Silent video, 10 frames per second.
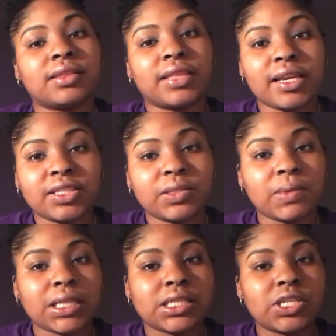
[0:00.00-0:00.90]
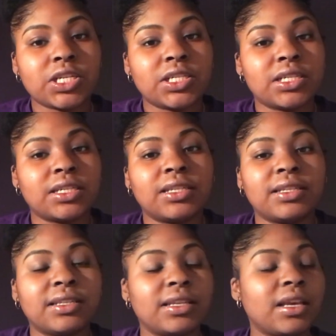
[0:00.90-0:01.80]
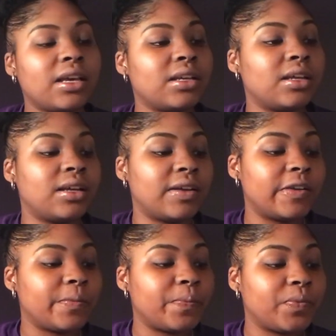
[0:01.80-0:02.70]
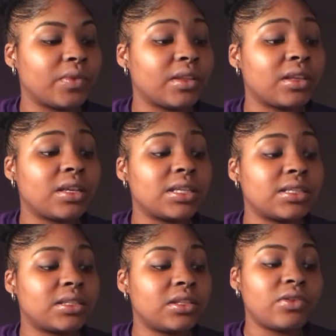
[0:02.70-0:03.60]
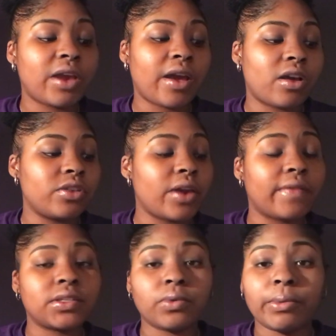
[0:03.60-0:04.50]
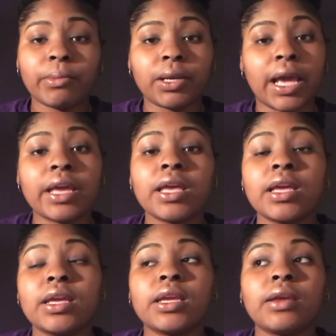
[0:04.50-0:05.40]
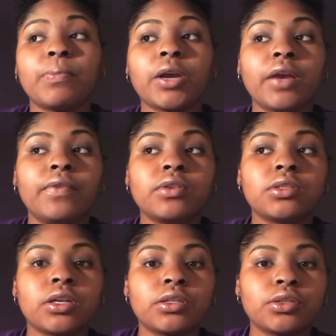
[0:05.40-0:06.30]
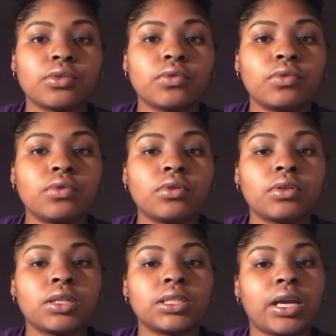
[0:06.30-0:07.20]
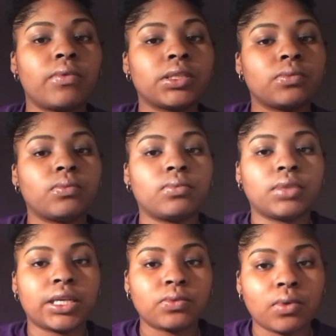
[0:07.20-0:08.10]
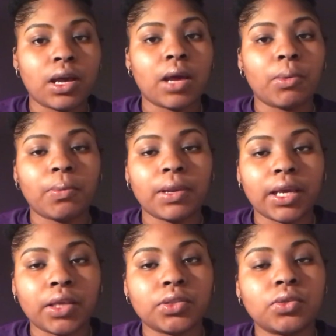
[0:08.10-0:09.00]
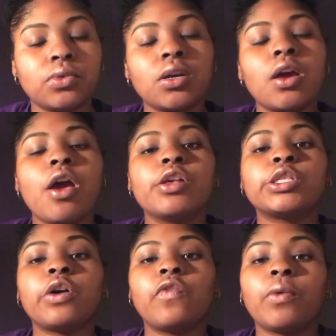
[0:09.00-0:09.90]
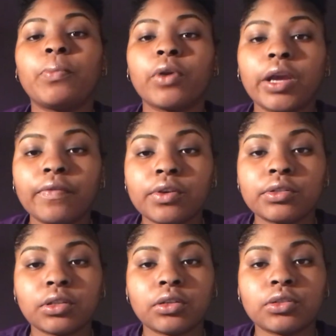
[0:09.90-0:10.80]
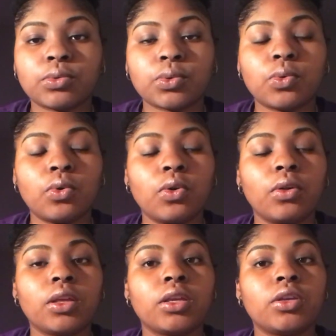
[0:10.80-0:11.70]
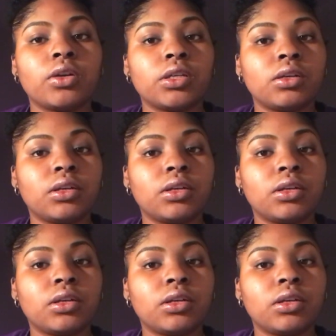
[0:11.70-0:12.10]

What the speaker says: That's just my suggestion. Cause you have to remember, like, Prairie View's nursing school, cause that's what I'm applying to. So for Prairie View's nursing school, your